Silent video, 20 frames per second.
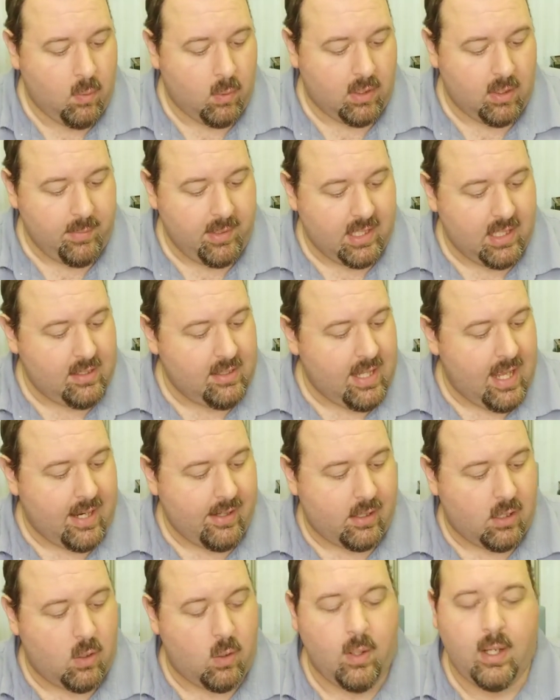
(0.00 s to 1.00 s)
we're going to be getting
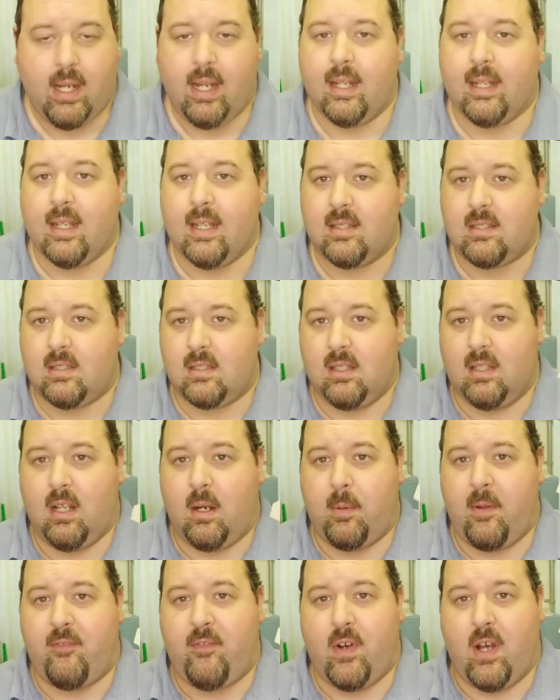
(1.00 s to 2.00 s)
that going, and
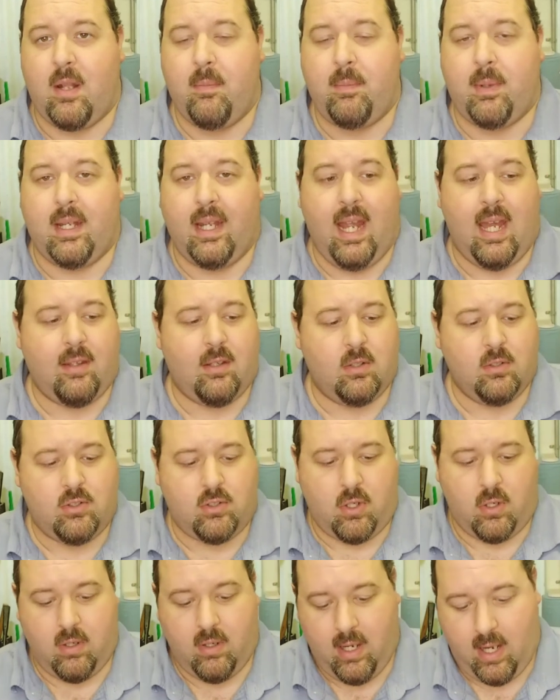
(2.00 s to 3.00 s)
that'll be fun. But yeah, those
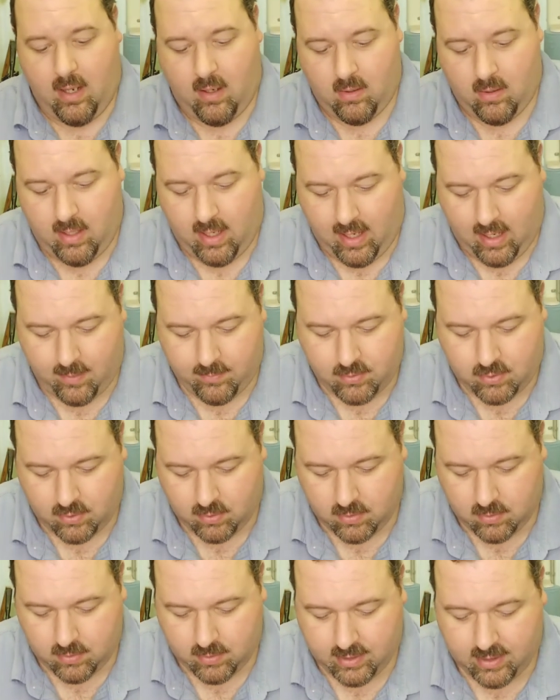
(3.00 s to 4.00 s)
turned out
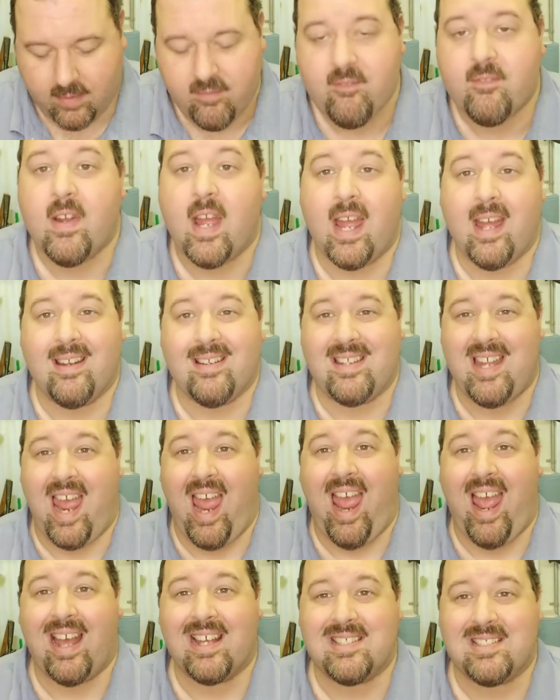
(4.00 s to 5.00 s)
absolutely
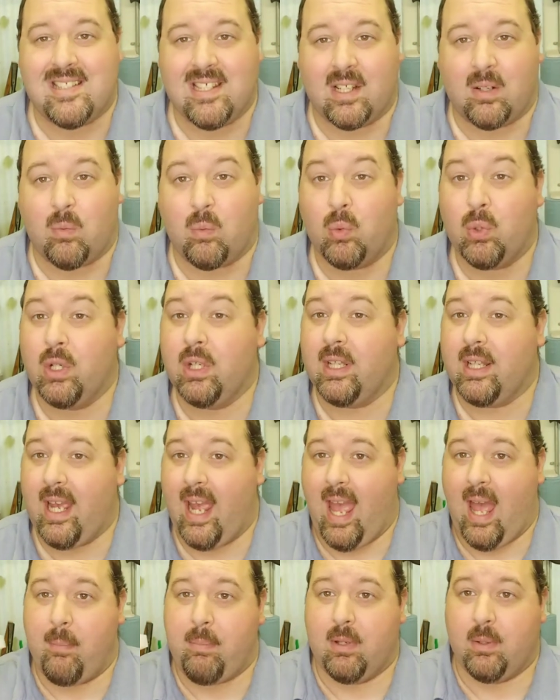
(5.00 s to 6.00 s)
fantastic. Really
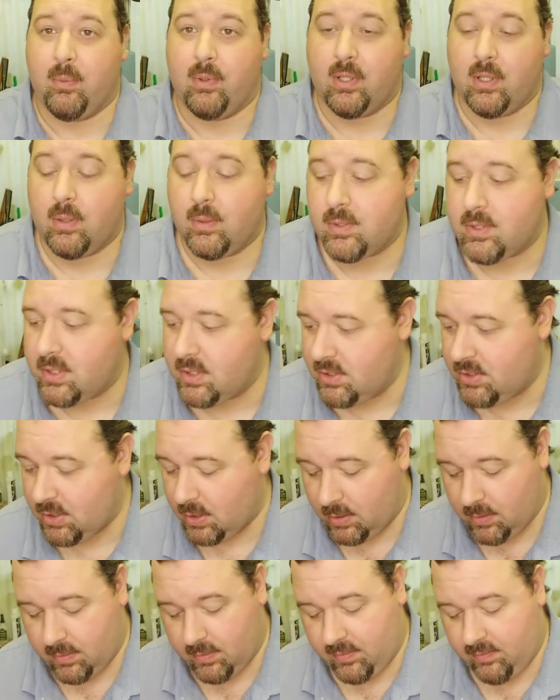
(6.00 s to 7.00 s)
happy with those.
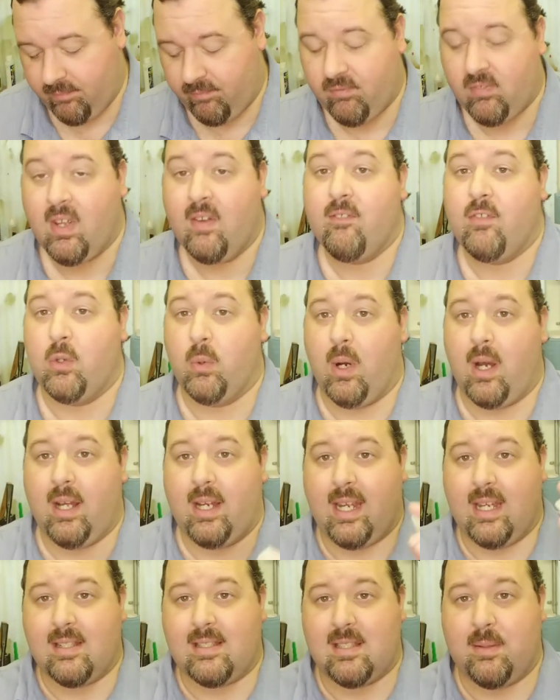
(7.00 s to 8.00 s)
So if you want
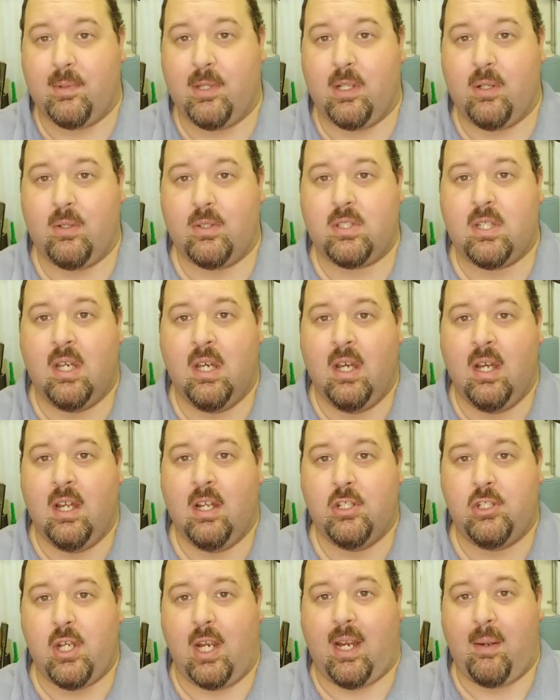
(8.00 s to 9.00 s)
to get some of those,
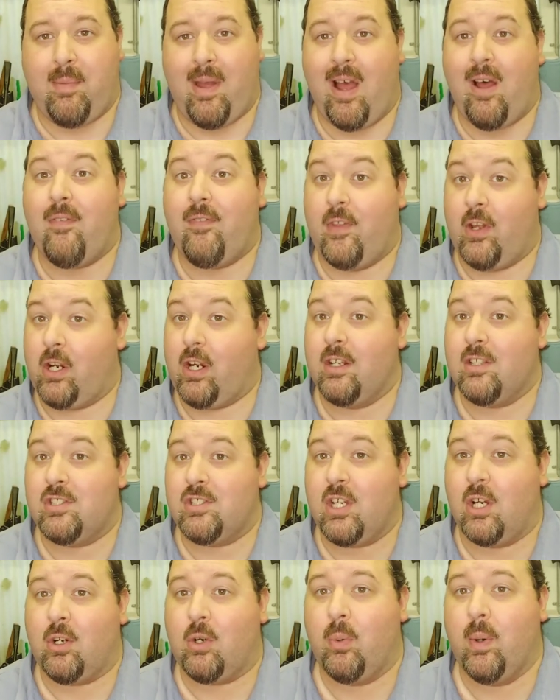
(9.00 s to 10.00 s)
check them out. They're going to
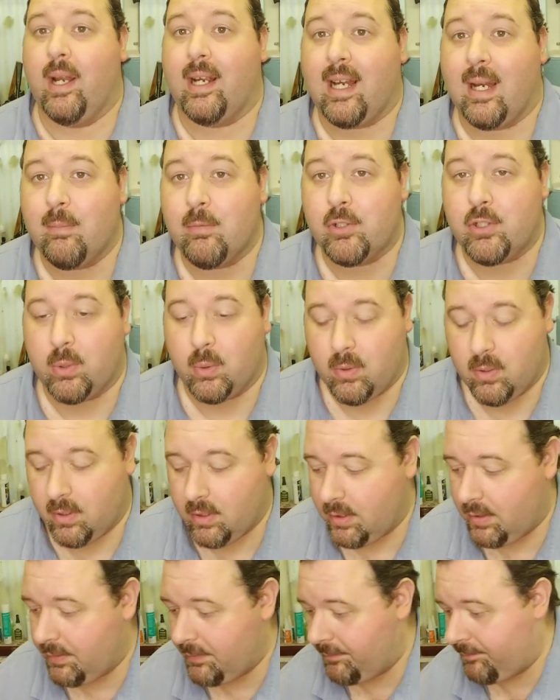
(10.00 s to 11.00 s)
sell quick, I'm
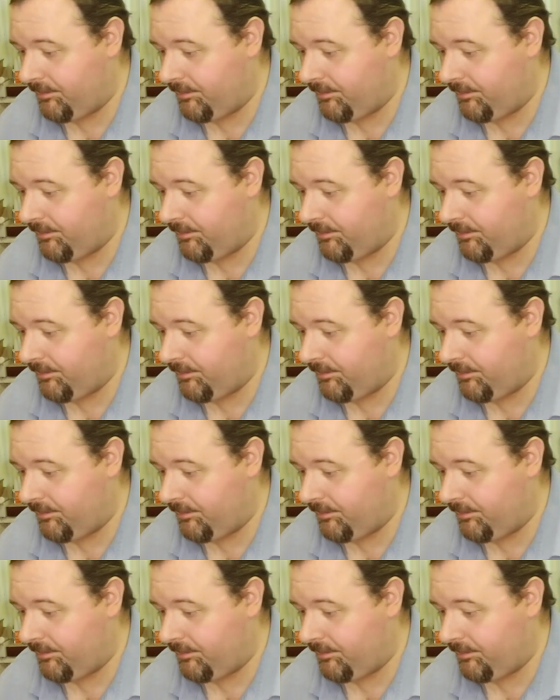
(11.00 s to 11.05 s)
sure.